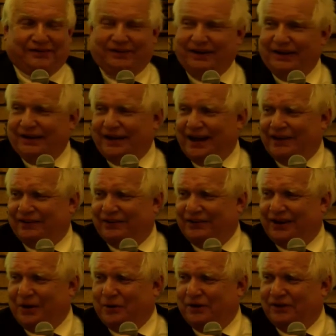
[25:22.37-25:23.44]
Steele has to
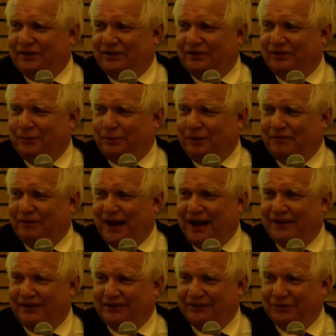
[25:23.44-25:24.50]
go to the
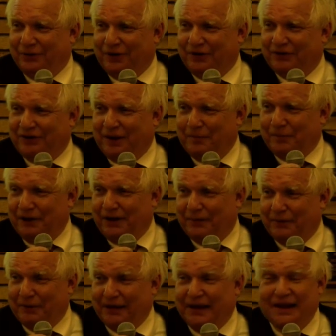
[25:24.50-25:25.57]
supervisors who are grumbling,
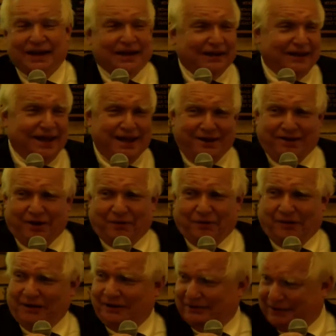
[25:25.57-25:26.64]
but they go
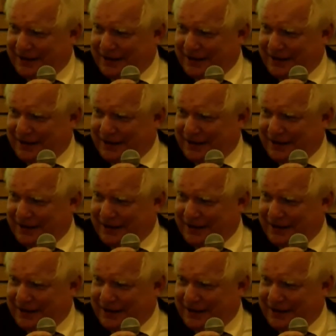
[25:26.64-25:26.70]
along.